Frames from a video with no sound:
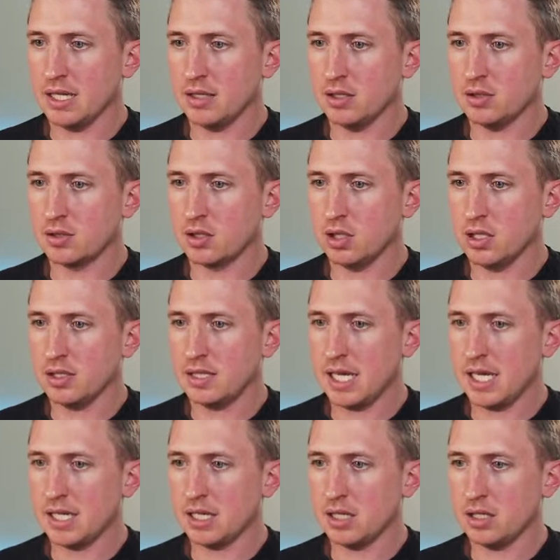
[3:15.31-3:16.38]
It's going to
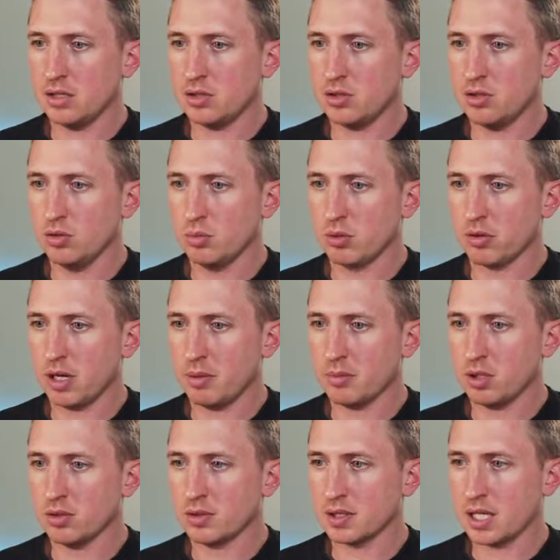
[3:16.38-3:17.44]
take in two
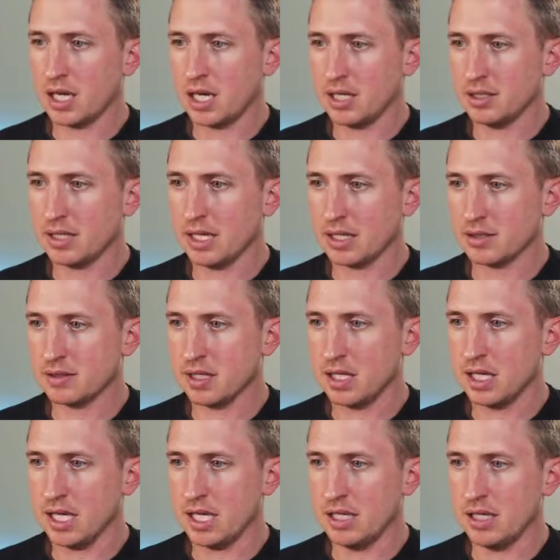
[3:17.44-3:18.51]
parameters, context
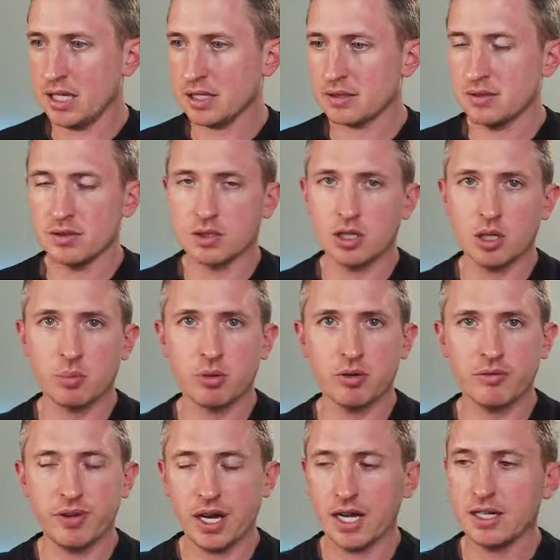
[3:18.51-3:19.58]
and index. It's going to
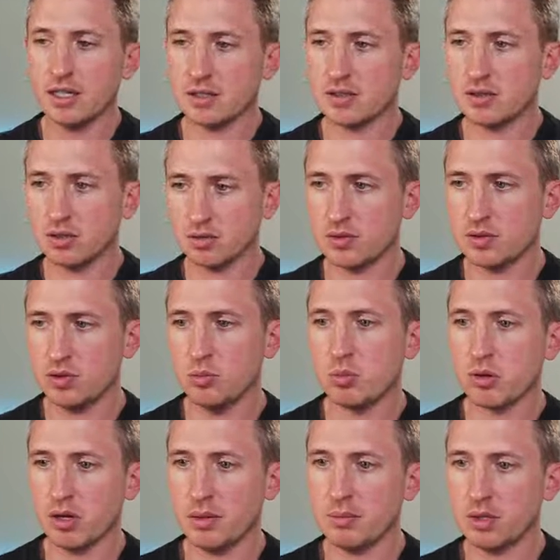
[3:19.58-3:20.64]
provide us those two
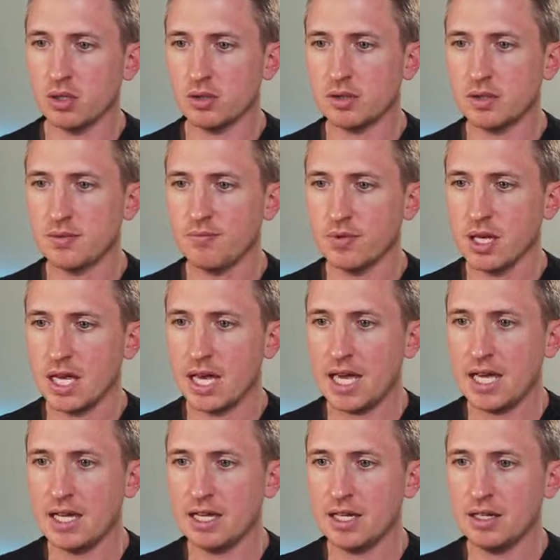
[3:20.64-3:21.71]
parameters,
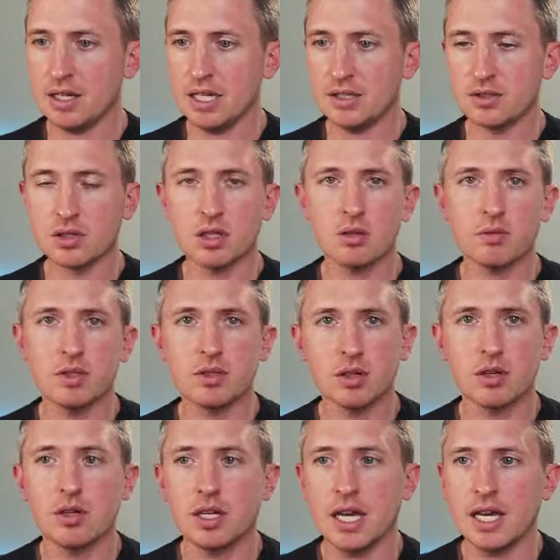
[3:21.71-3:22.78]
and it's going to
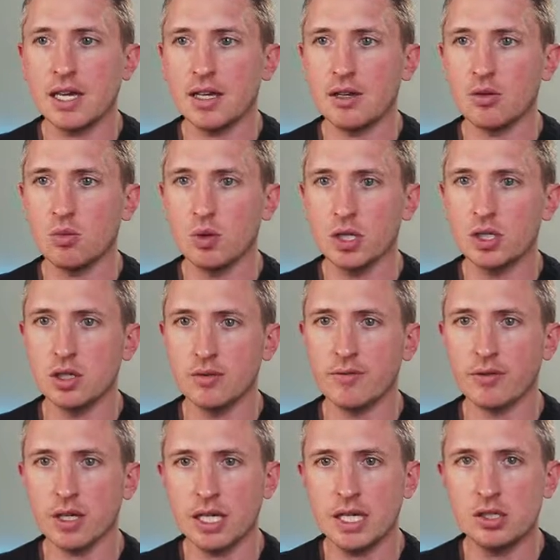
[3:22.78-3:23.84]
return a widget
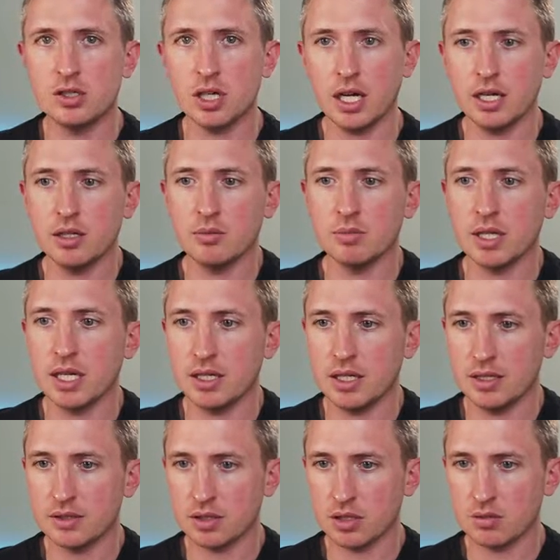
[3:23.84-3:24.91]
for each item that
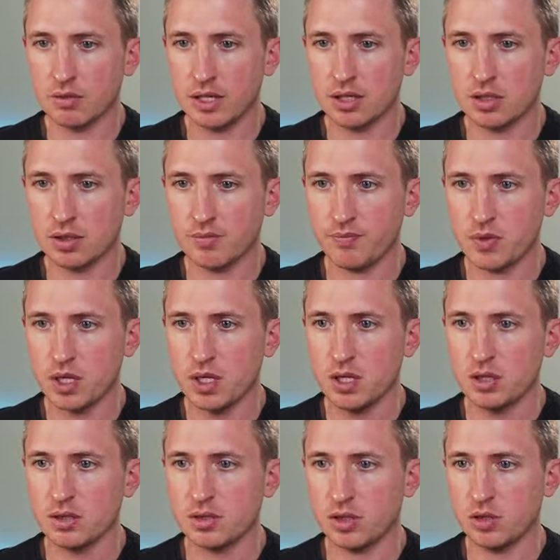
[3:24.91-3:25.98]
it's going to render.
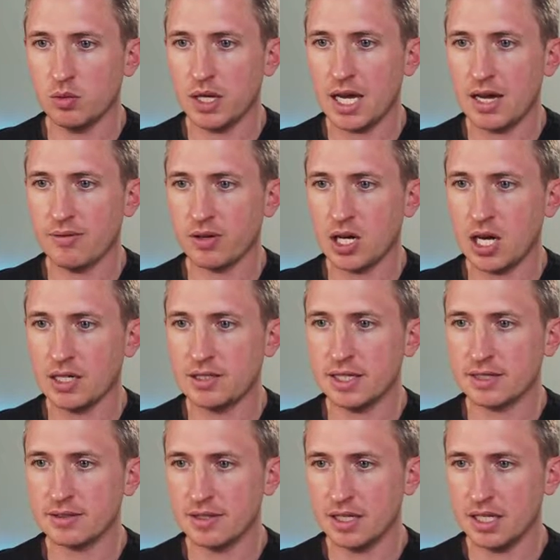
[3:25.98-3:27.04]
So we have
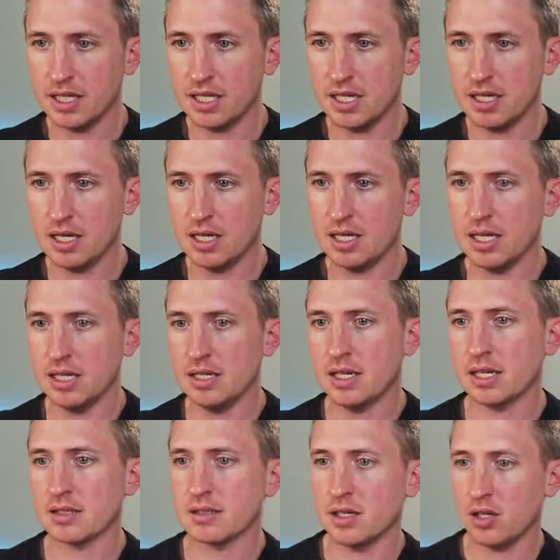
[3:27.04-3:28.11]
context and
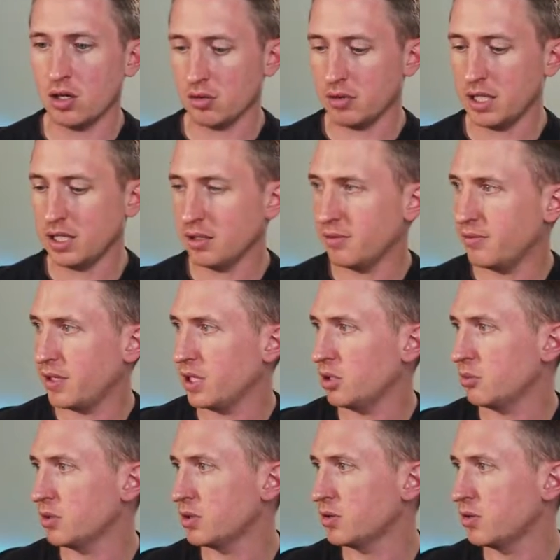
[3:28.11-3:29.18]
index already
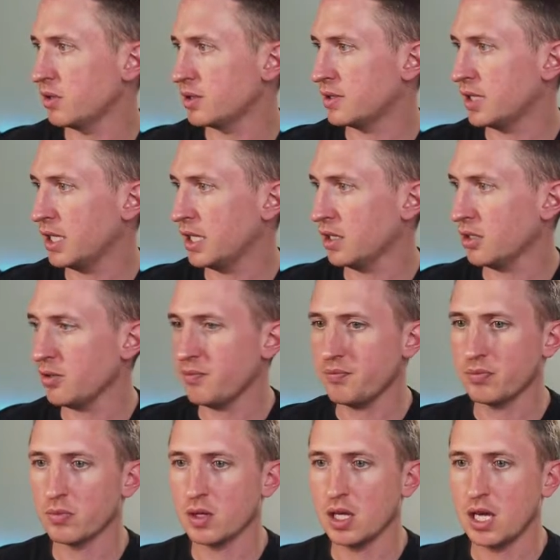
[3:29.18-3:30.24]
available to us here.
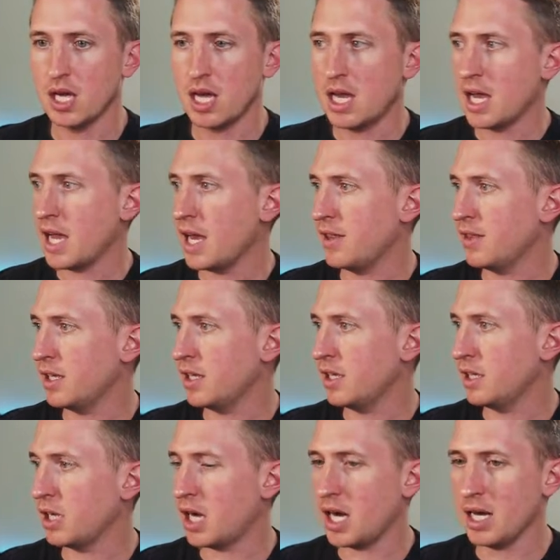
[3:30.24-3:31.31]
And
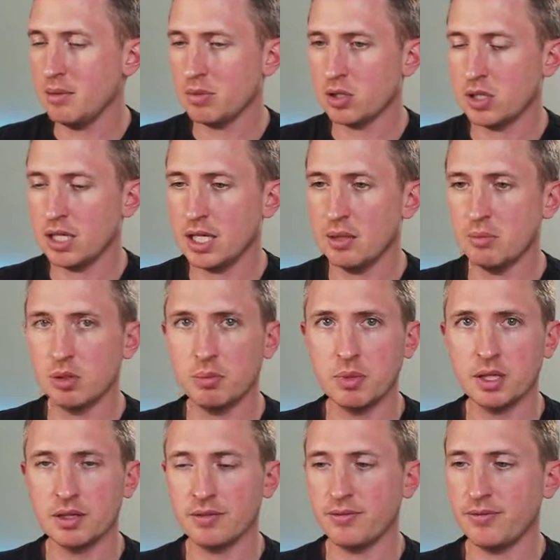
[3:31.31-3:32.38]
then I'm going to
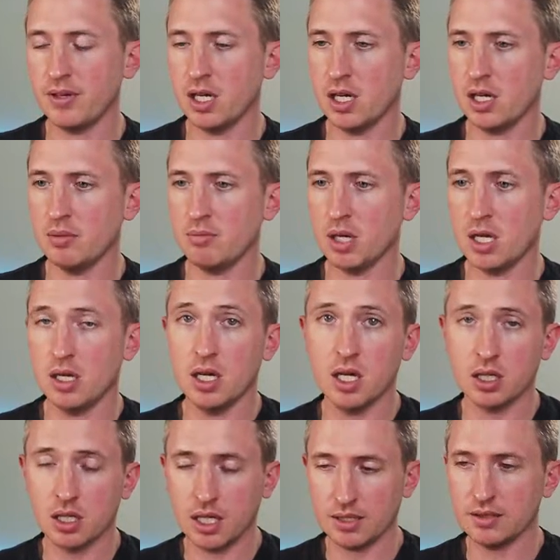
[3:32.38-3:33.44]
implement
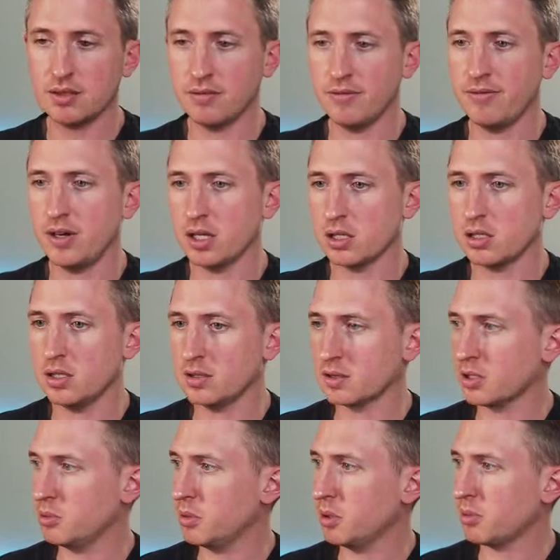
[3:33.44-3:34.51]
a custom function
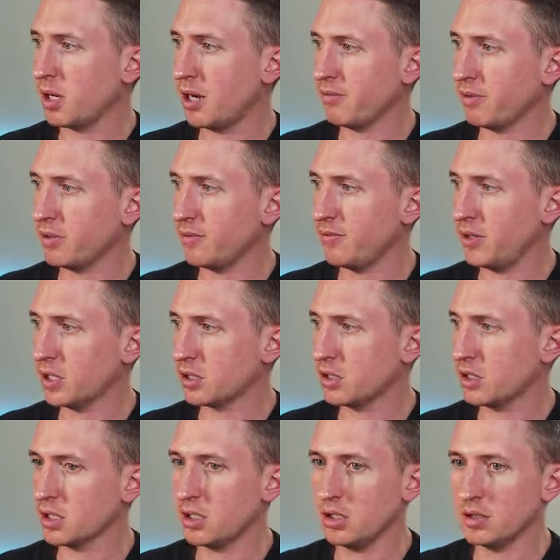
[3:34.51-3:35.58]
that's going to be a private
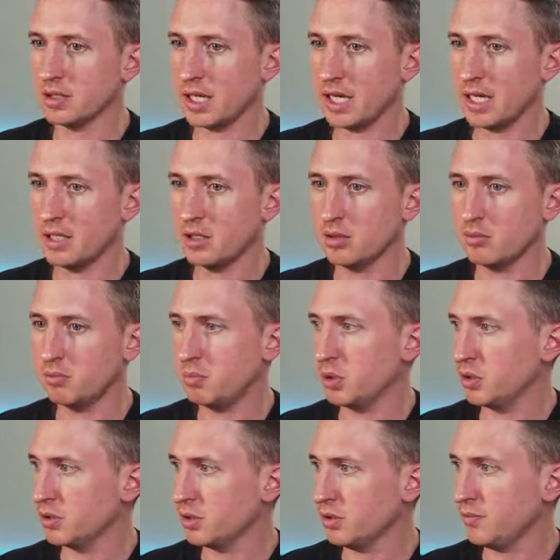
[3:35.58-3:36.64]
function called item
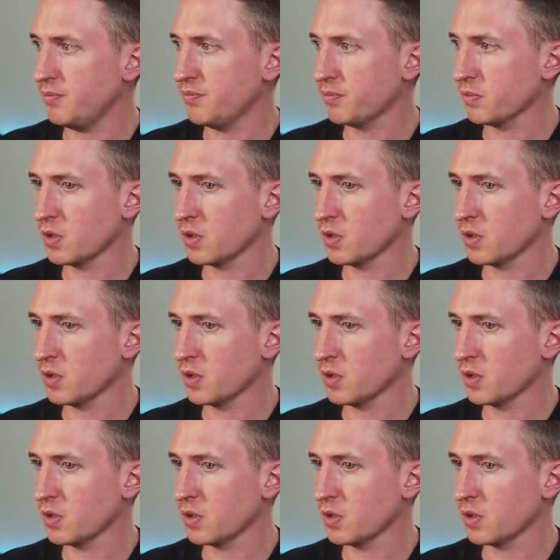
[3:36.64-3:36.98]
builder.